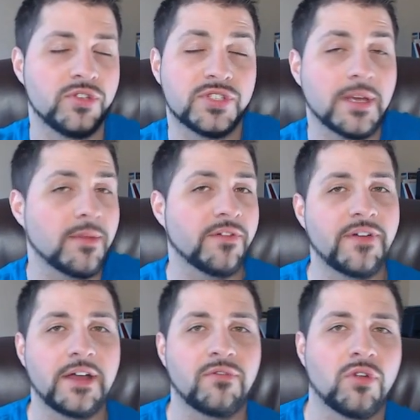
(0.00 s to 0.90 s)
You summon the
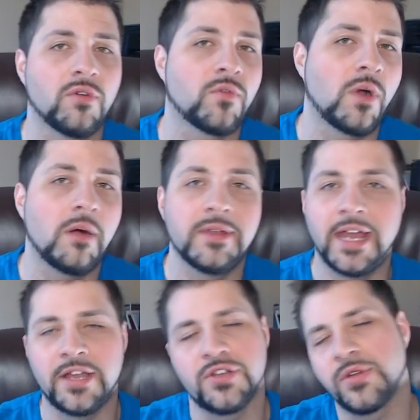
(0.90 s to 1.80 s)
5/1 Overwhelm, and
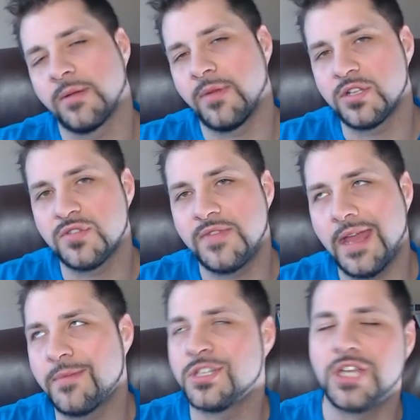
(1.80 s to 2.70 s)
now you're doing a bunch of
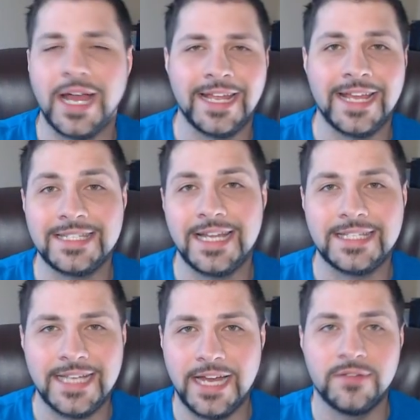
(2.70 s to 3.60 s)
damage. I guess
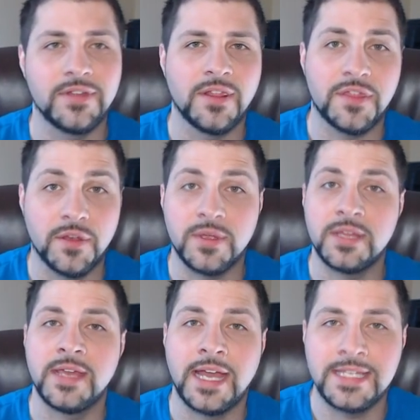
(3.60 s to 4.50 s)
that's kind of in theory
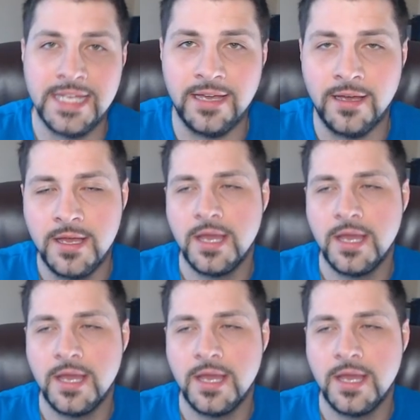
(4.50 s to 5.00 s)
the idea.